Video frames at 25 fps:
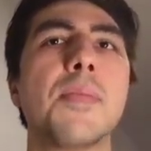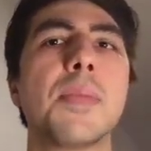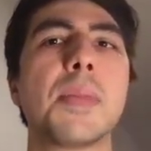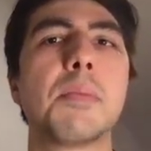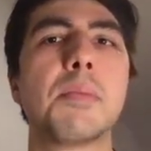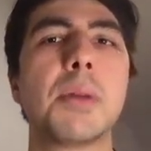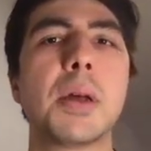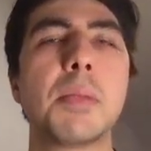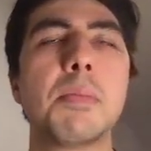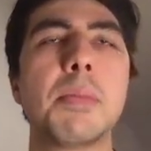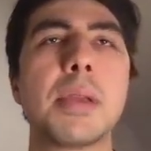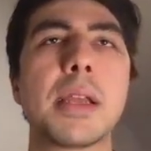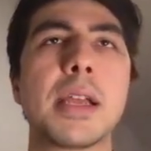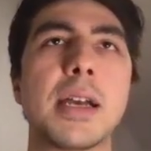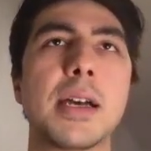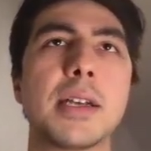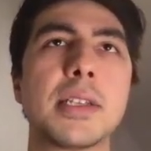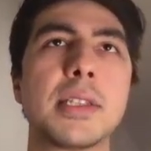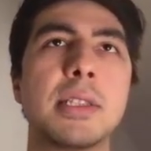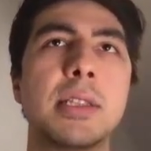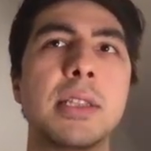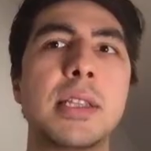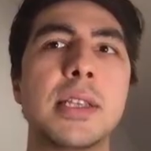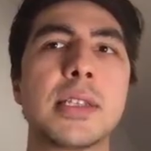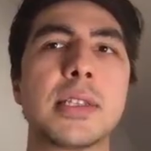But because
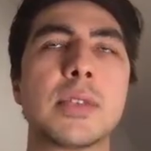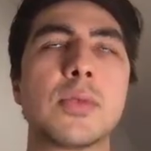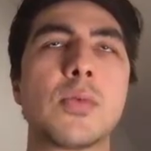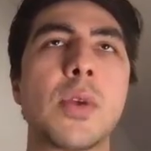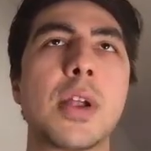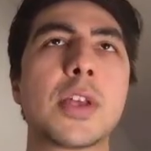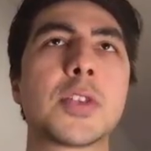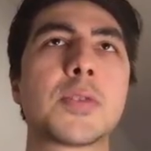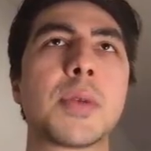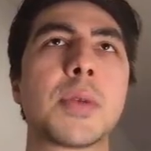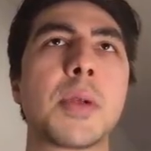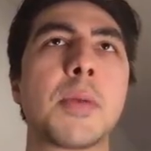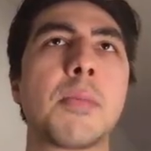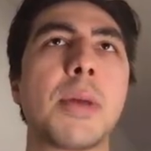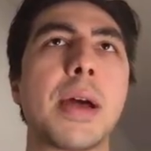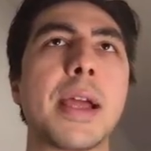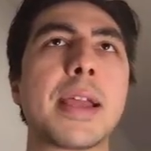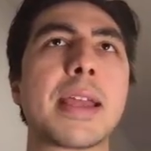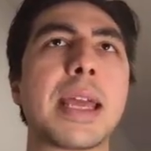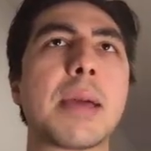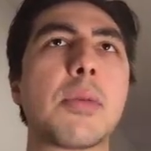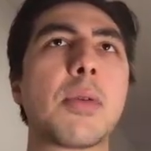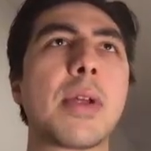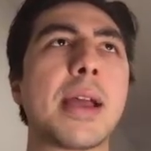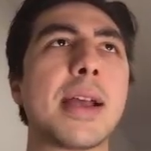this Raspberry Pi
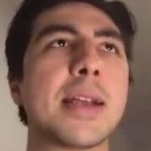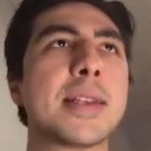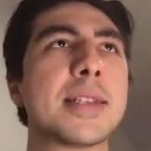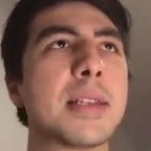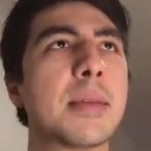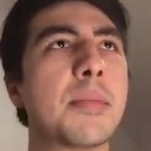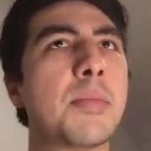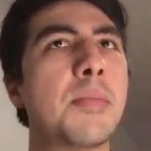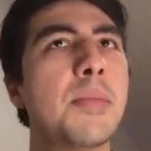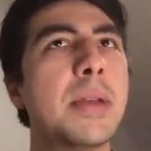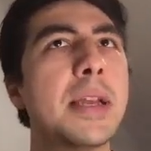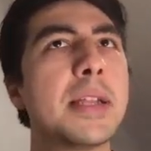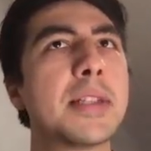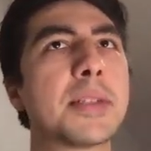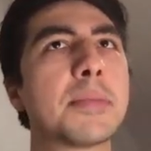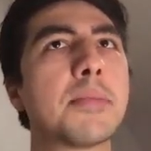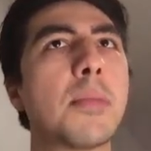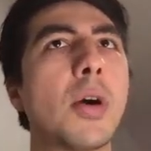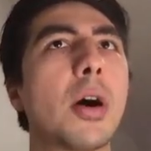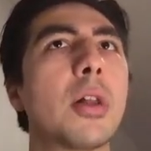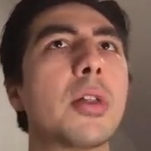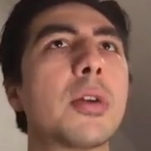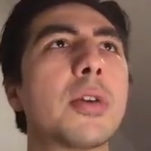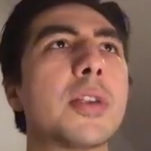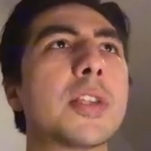camera is a bit
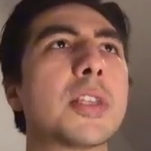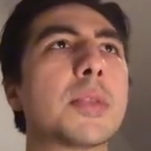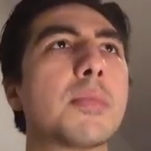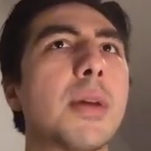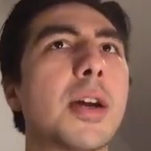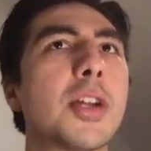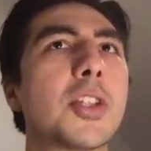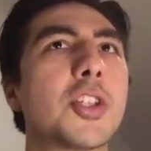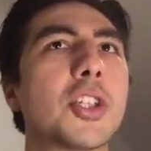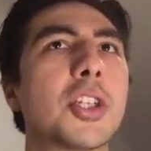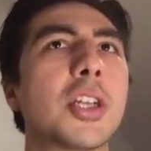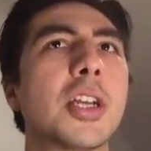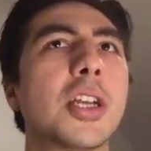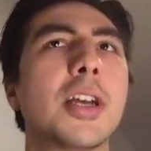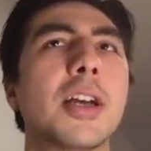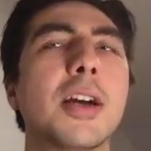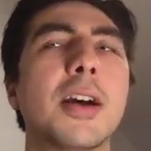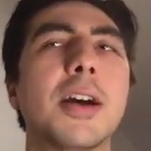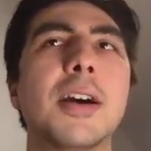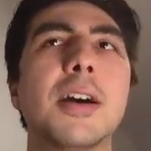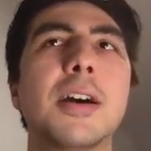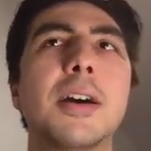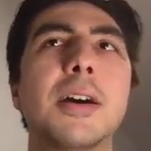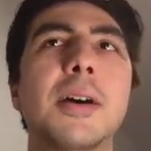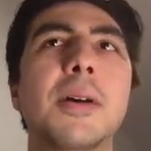smaller, it's much
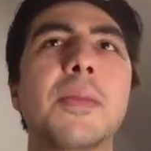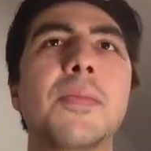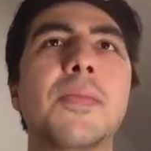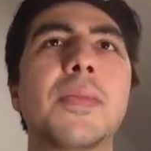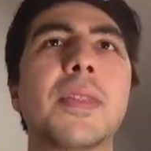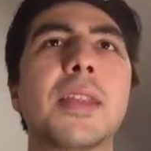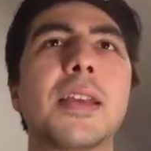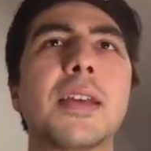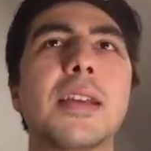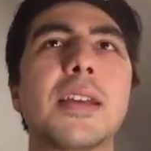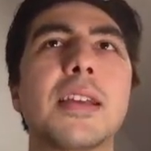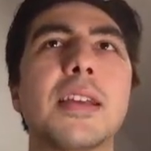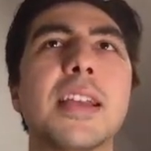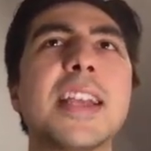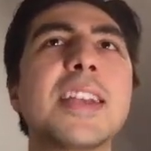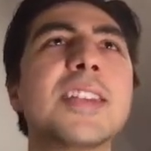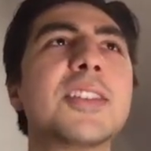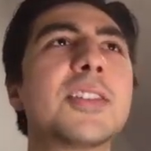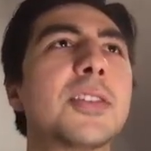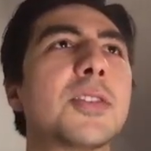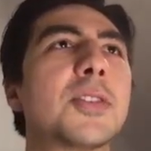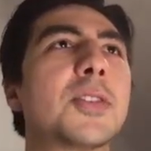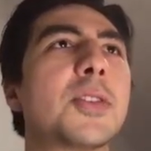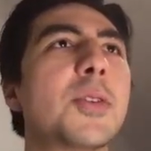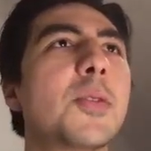uh,
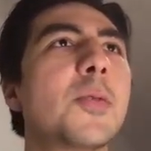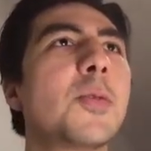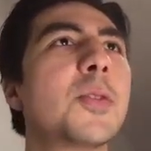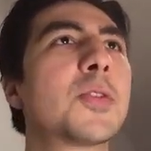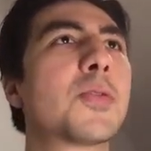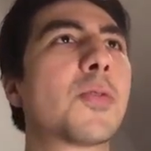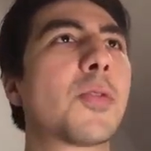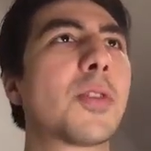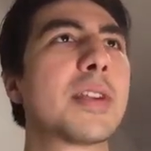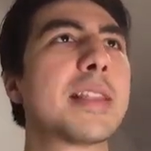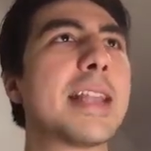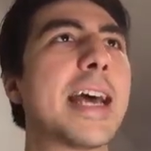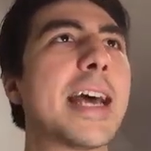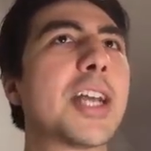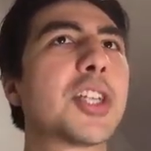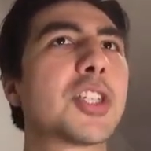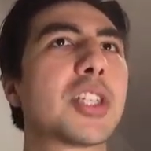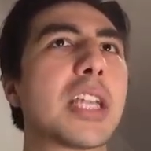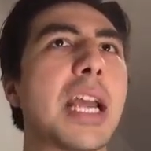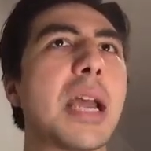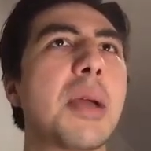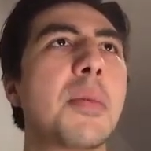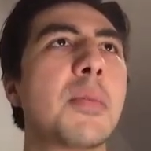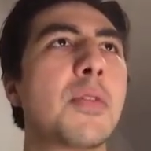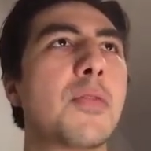easier to use for a dash
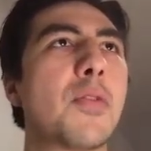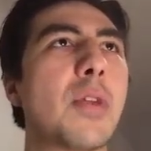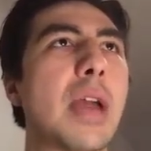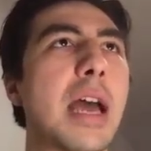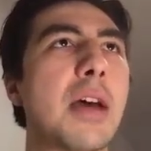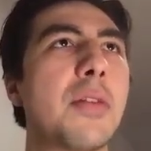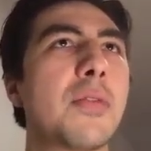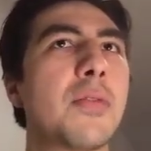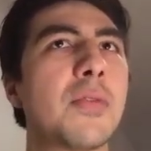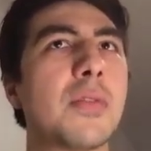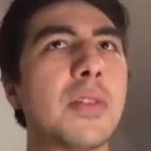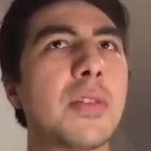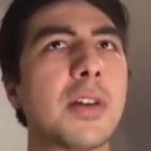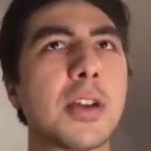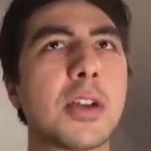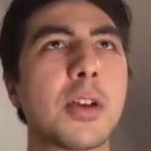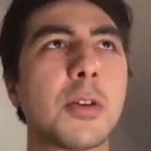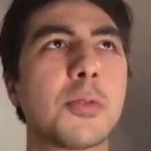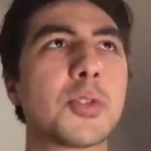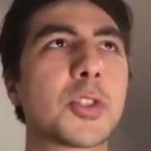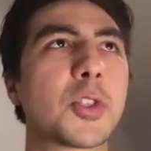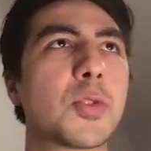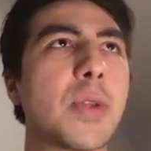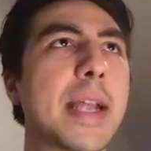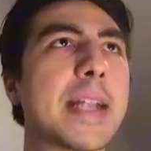cam if you have a
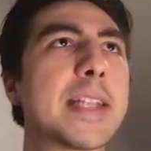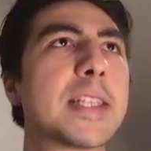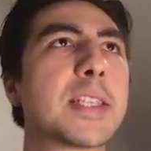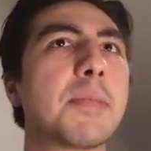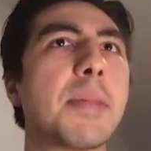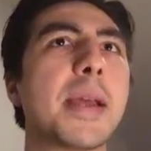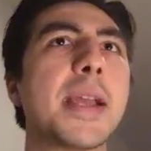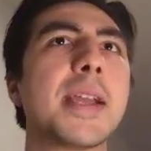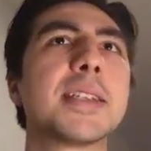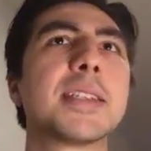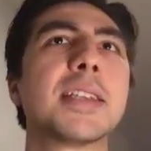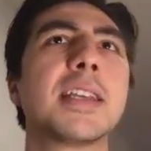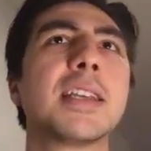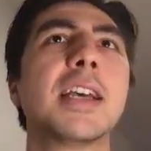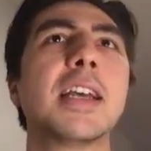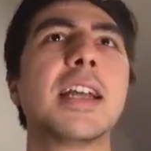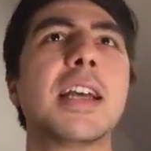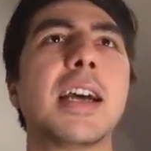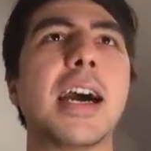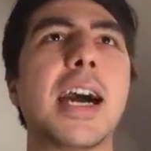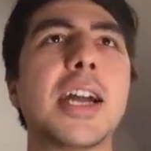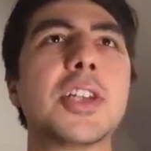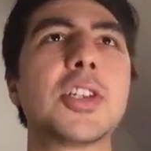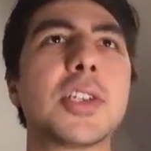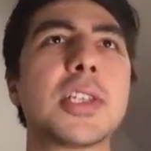constrained space.
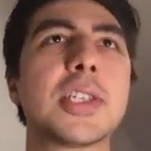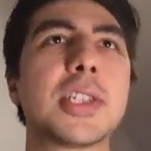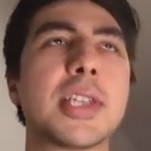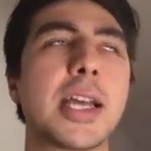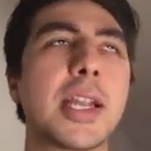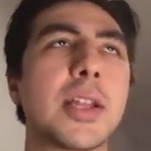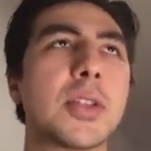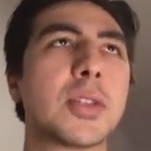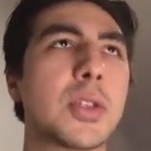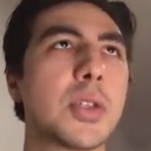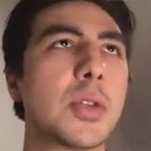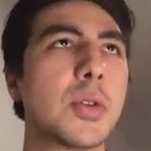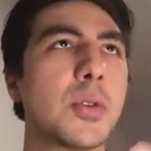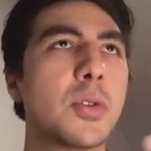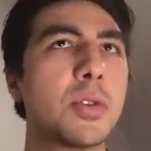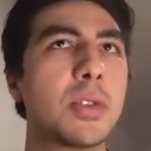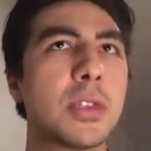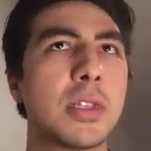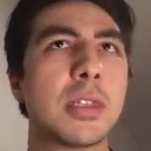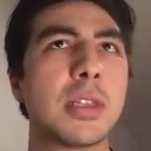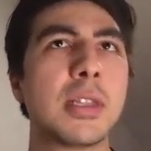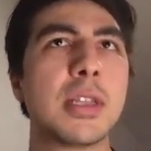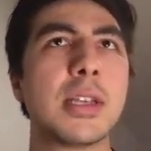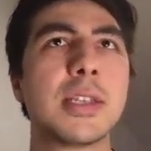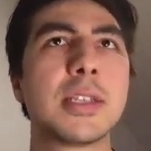I just decided to use
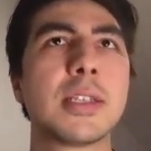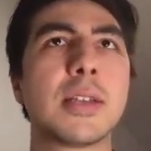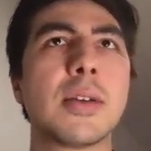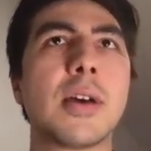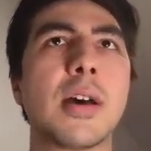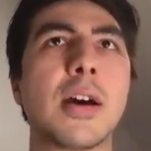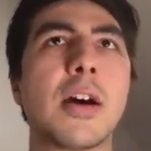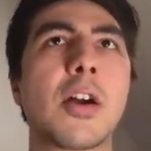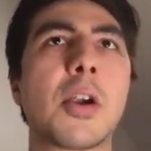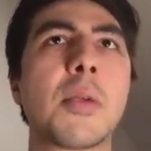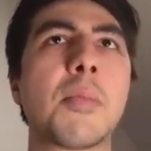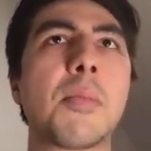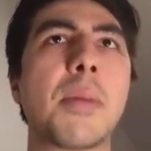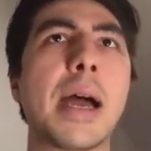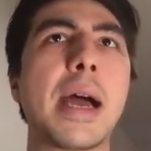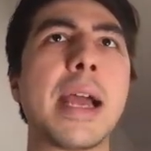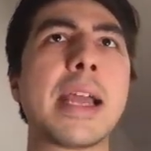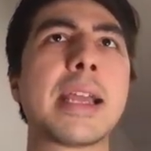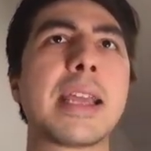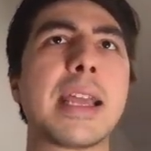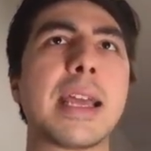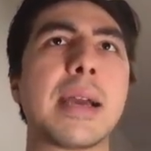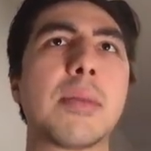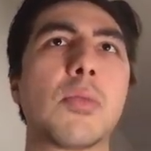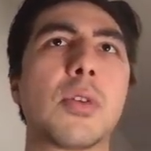this RPi
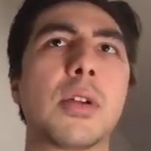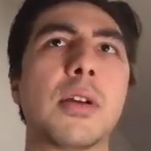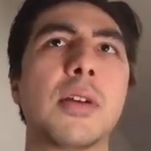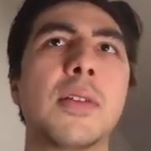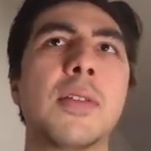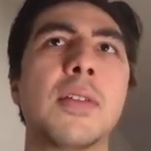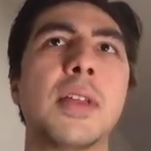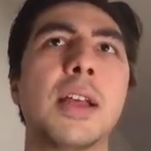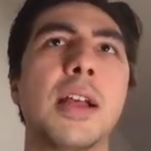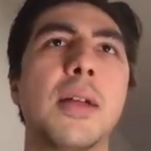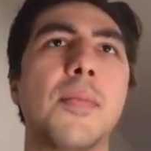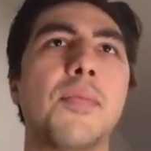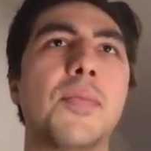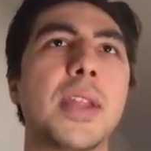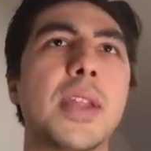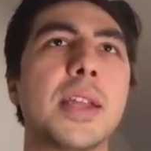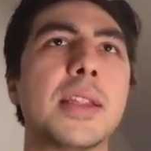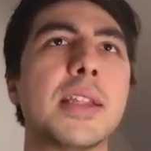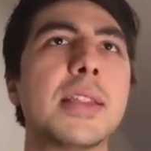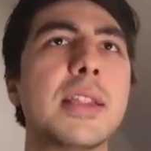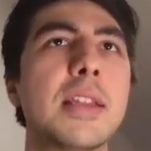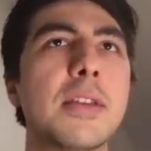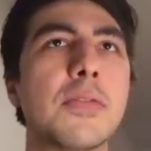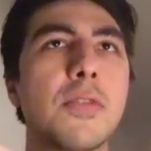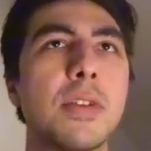camera. And the
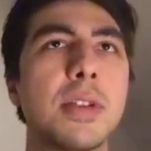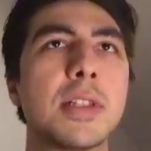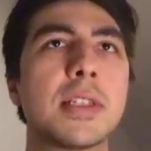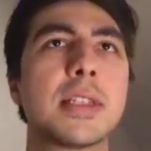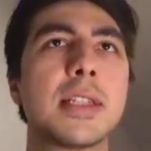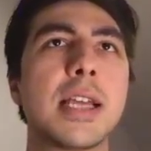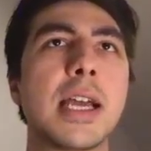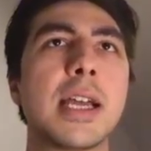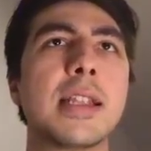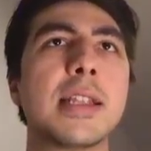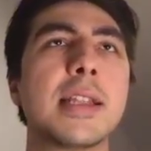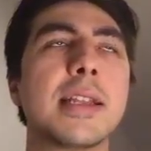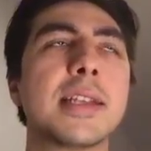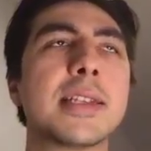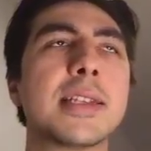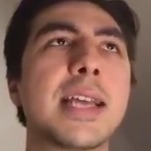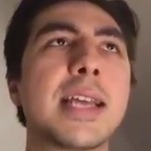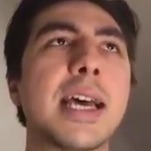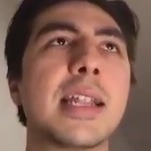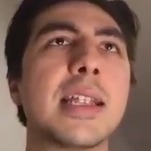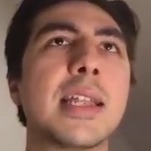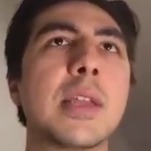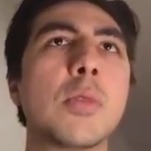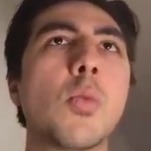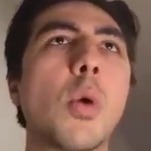difference then is
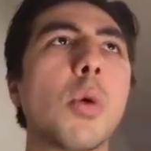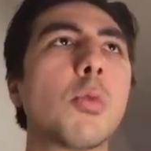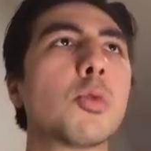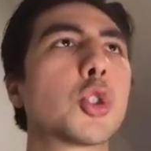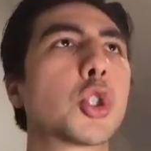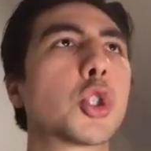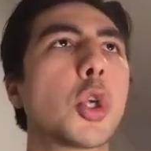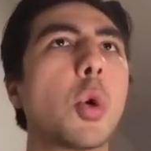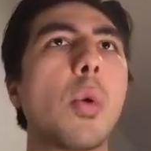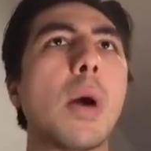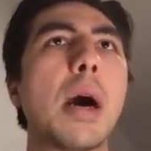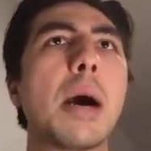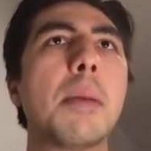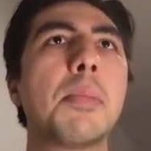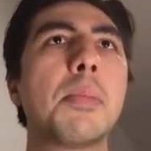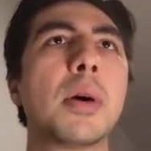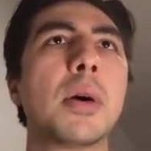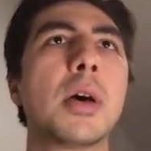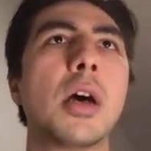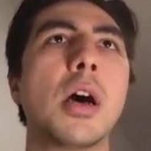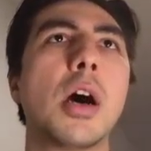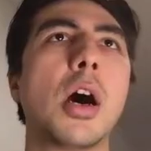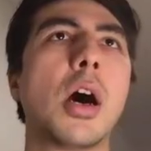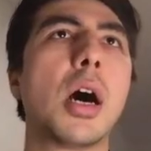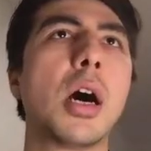that it won't show
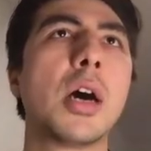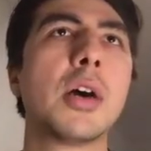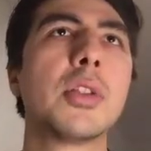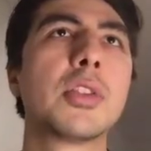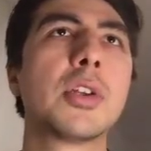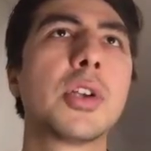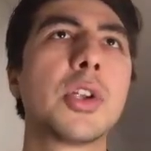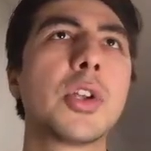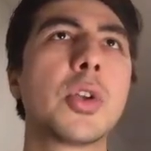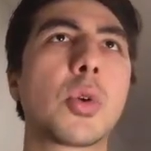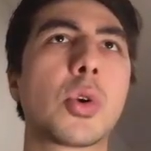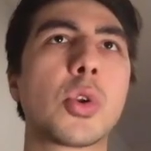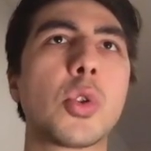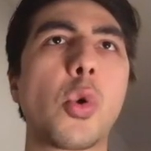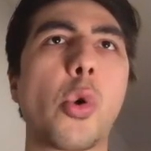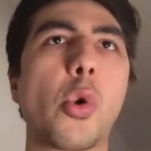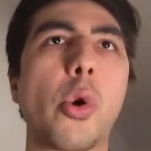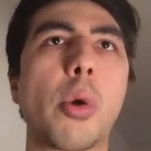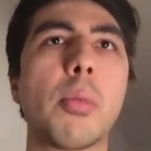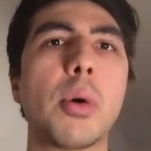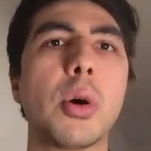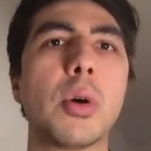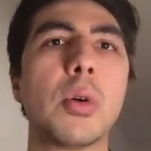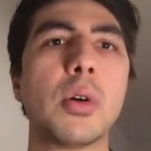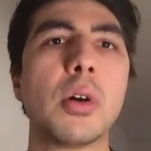up under your
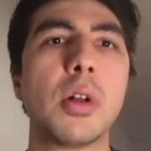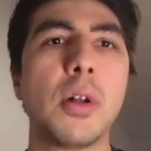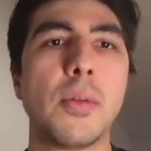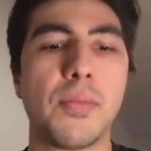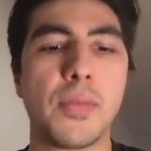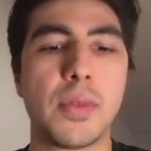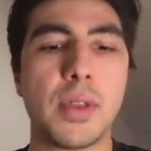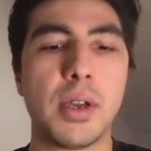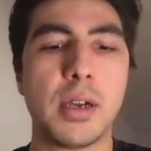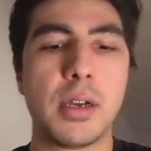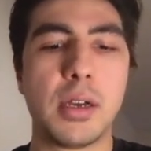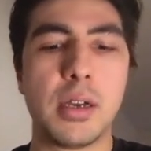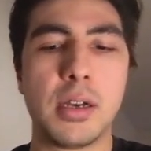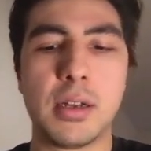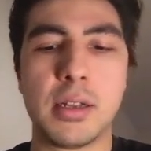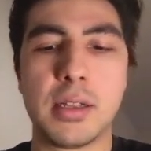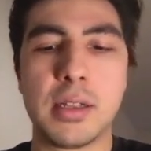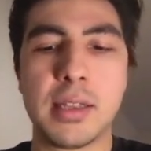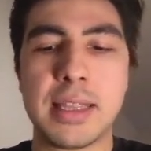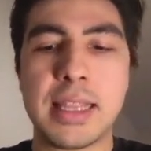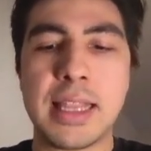normal uh,